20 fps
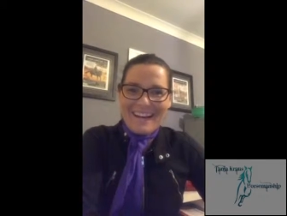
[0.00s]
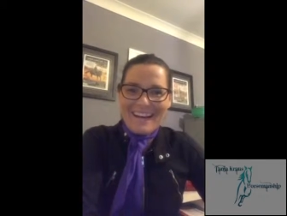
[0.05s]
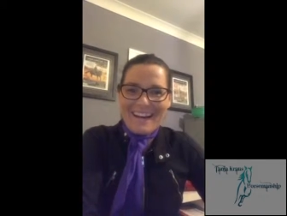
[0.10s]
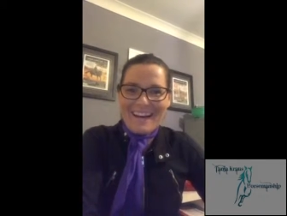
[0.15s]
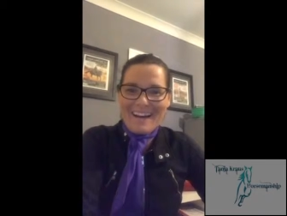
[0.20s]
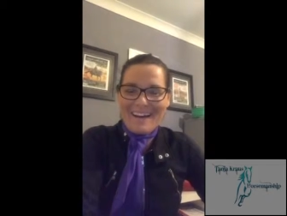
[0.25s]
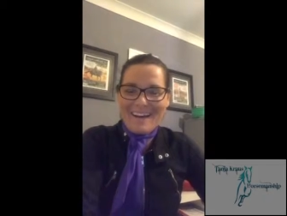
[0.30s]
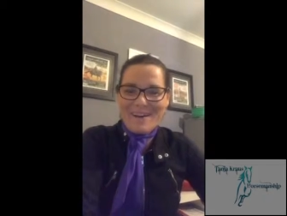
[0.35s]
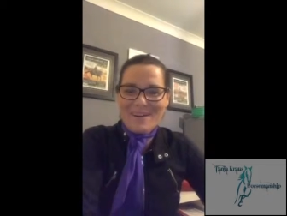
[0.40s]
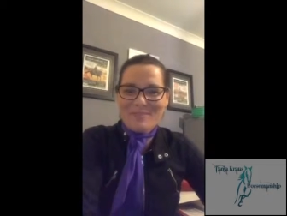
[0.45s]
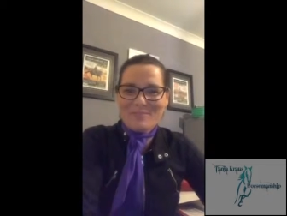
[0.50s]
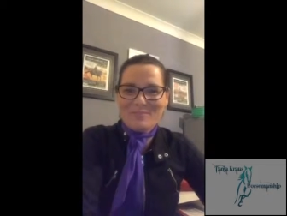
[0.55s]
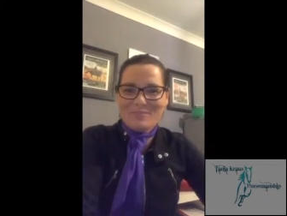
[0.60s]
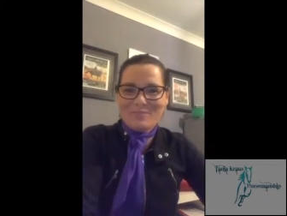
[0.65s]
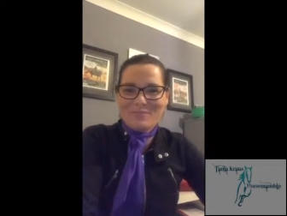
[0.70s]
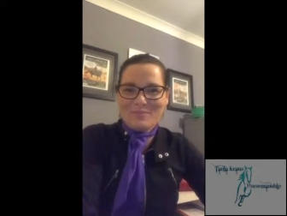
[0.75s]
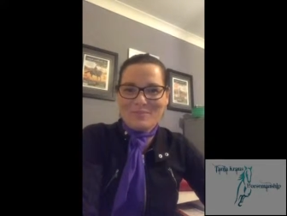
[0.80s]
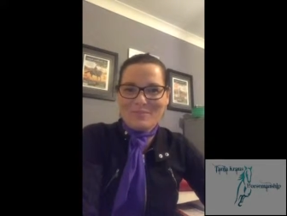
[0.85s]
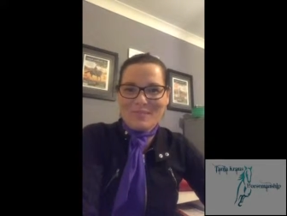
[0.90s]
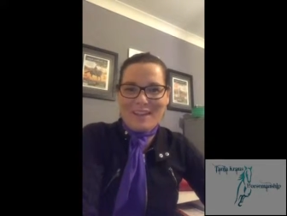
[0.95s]

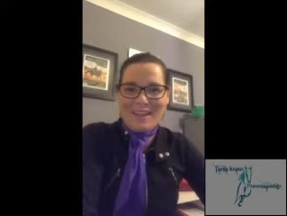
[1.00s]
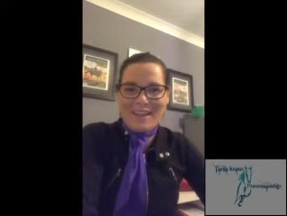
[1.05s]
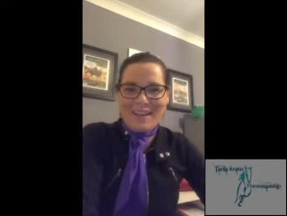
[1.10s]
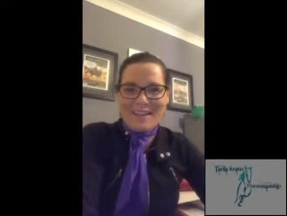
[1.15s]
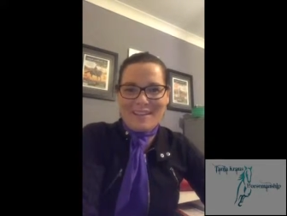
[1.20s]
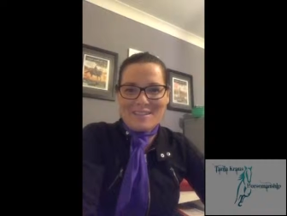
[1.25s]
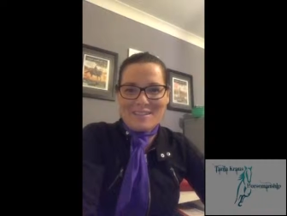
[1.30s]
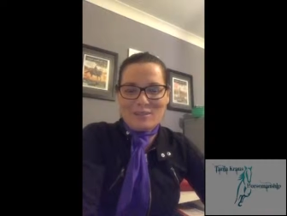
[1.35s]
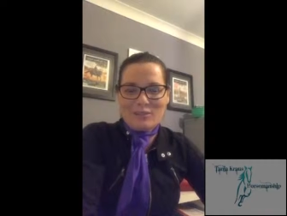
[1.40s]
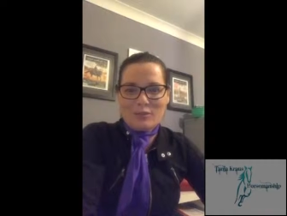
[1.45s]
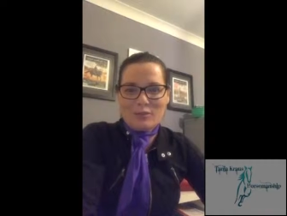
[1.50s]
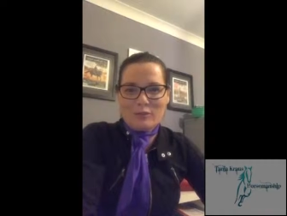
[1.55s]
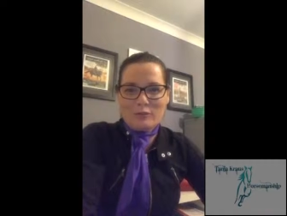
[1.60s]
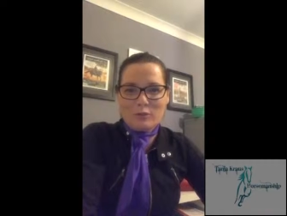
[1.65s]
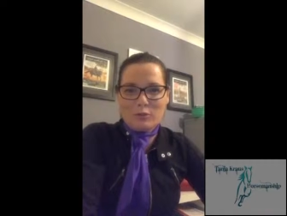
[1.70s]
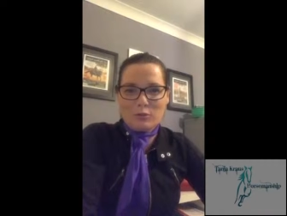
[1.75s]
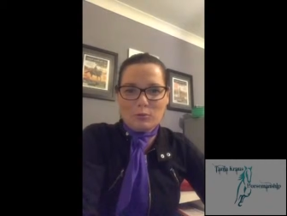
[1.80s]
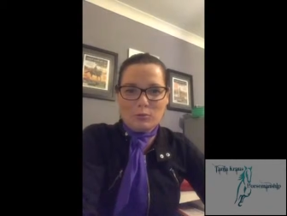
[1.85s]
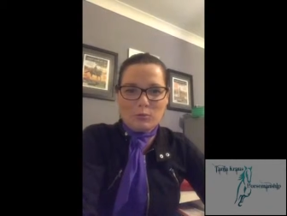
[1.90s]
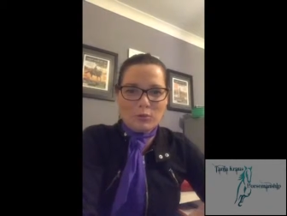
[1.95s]
As a lot of
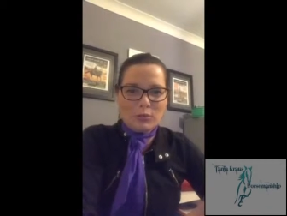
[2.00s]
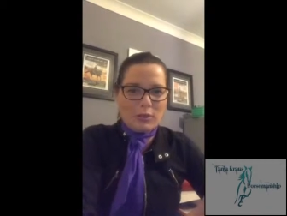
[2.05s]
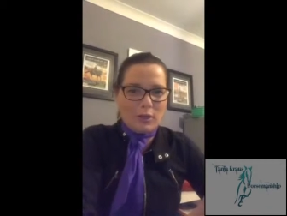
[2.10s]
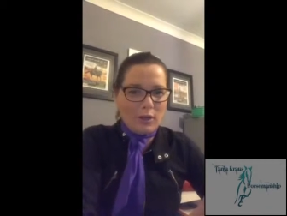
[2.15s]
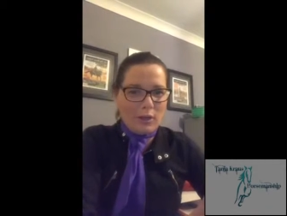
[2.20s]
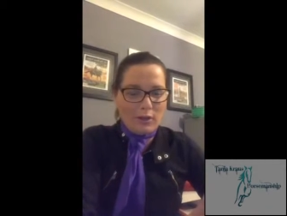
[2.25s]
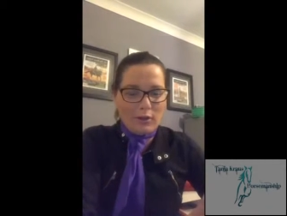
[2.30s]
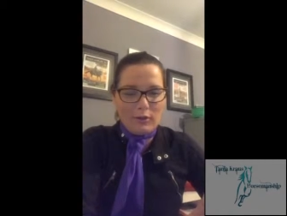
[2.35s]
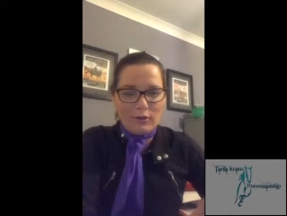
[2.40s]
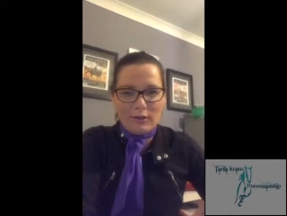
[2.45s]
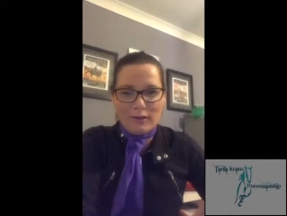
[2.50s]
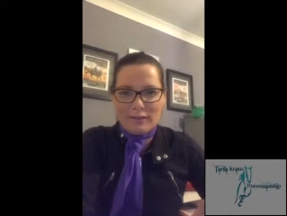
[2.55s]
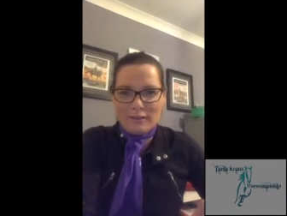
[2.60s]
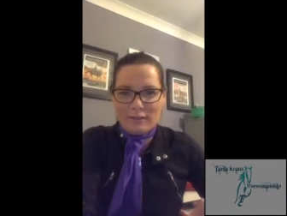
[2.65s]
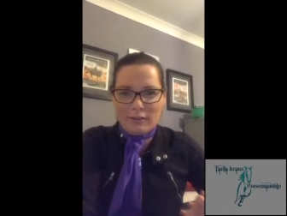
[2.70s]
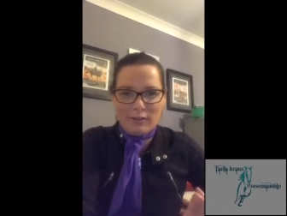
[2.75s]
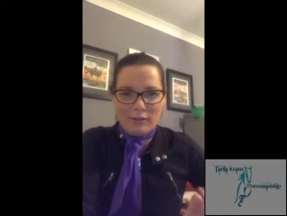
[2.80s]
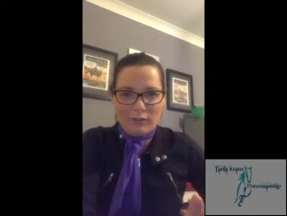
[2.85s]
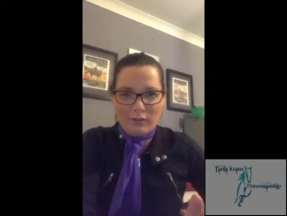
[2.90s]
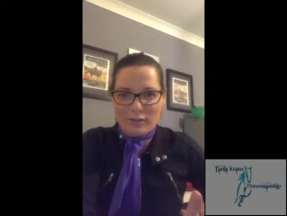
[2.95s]
you would know, I
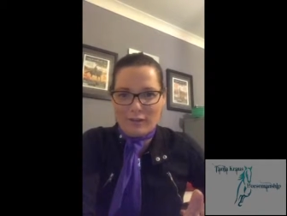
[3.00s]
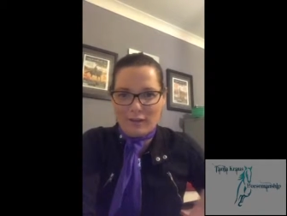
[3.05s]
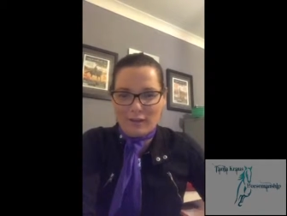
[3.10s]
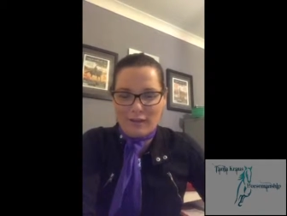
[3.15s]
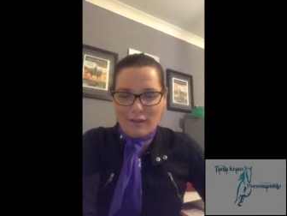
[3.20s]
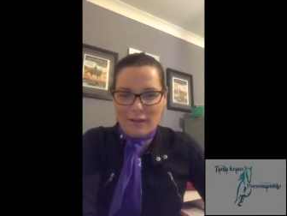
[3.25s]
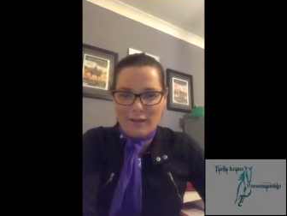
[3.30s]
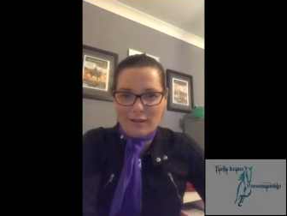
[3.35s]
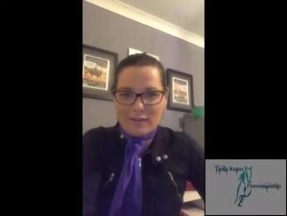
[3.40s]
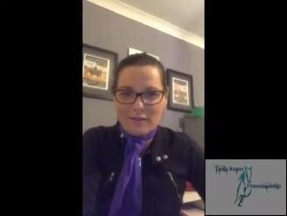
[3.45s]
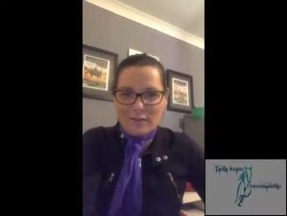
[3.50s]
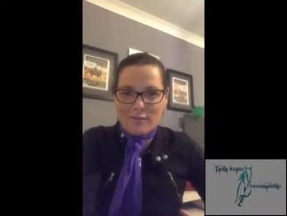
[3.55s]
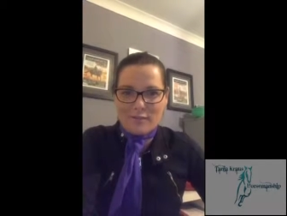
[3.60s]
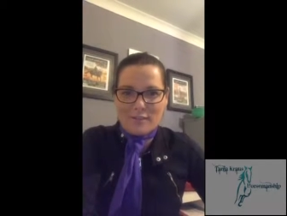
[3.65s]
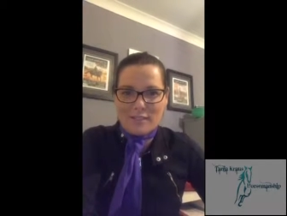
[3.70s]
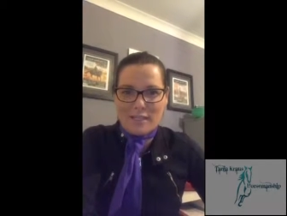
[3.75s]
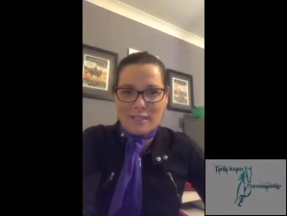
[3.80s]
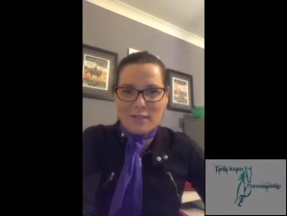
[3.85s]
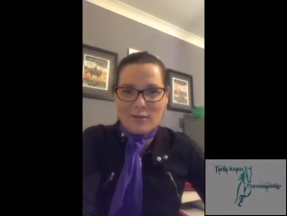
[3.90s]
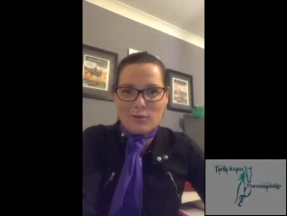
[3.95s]
know that you've
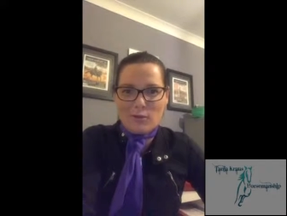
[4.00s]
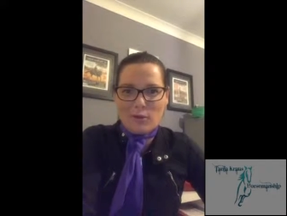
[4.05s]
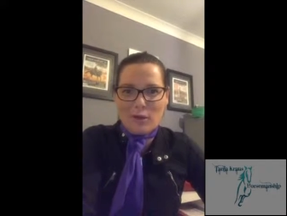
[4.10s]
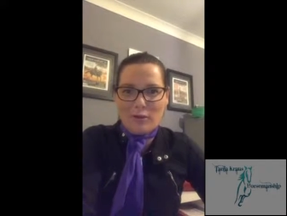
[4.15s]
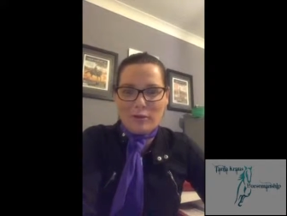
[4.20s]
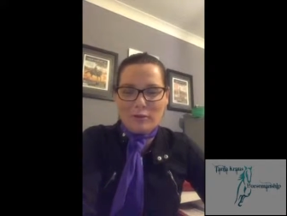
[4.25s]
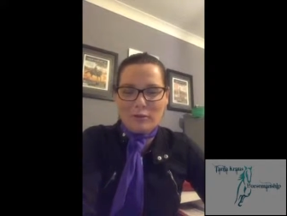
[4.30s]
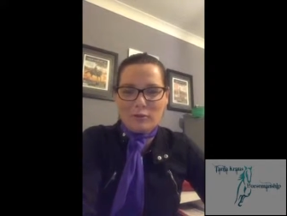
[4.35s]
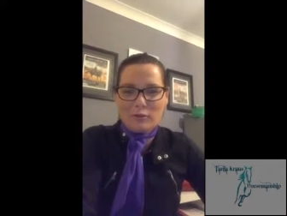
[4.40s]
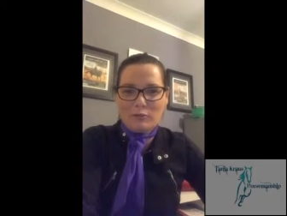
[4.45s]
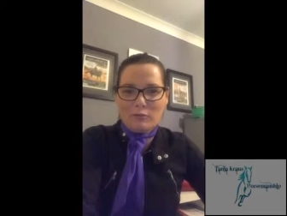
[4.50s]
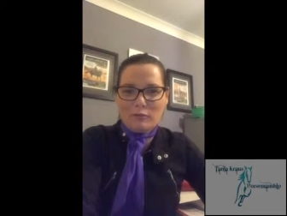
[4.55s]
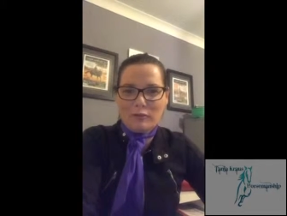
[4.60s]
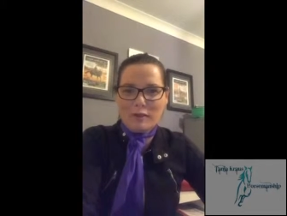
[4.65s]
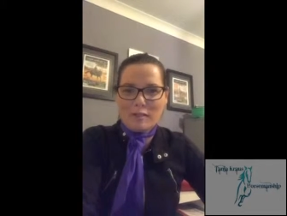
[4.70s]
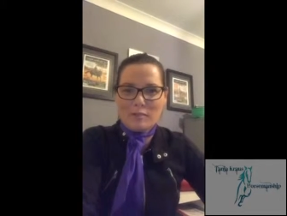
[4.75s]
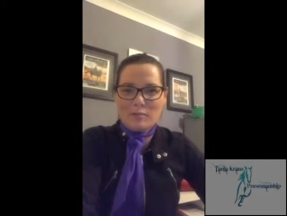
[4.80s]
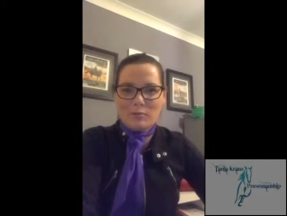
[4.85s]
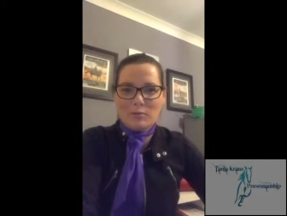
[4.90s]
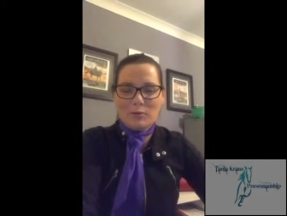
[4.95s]
seen it all going on
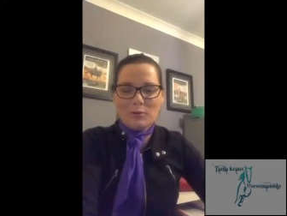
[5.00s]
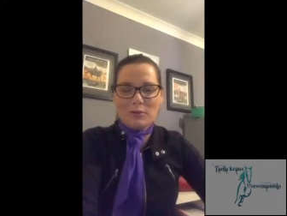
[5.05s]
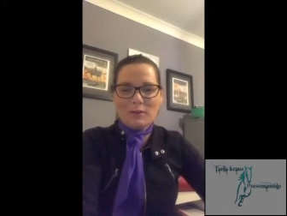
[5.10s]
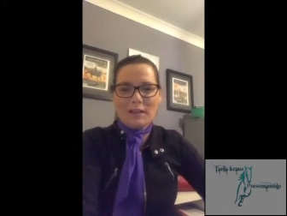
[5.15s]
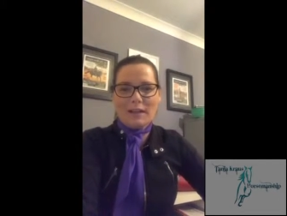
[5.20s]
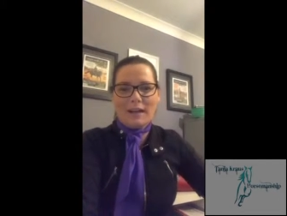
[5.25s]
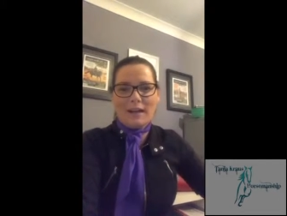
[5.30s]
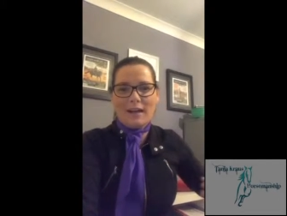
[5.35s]
Facebook.